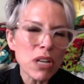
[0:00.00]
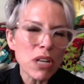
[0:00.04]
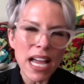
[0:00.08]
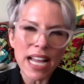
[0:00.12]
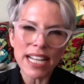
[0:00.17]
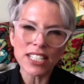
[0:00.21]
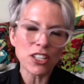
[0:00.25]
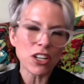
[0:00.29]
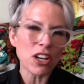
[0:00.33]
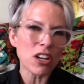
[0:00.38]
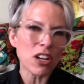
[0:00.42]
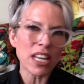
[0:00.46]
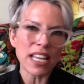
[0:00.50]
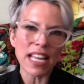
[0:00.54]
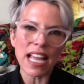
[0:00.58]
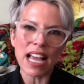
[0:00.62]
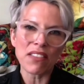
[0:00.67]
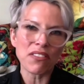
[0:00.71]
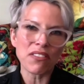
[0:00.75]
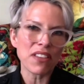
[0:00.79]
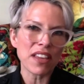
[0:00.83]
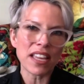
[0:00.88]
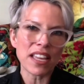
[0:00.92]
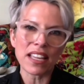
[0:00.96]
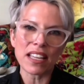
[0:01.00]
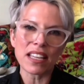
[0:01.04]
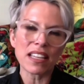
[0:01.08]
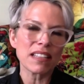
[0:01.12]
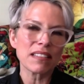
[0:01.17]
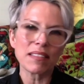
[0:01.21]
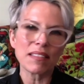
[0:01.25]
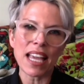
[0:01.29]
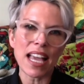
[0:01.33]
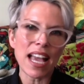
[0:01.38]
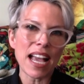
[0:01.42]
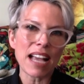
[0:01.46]
like Dolly, I think.
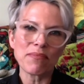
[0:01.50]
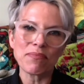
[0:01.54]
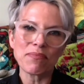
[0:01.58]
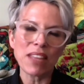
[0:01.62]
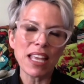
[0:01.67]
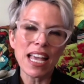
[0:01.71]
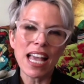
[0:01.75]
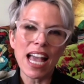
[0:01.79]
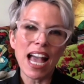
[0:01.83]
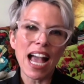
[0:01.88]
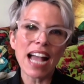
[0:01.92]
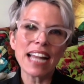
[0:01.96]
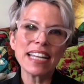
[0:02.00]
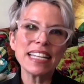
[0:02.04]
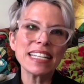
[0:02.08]
Yeah, exactly.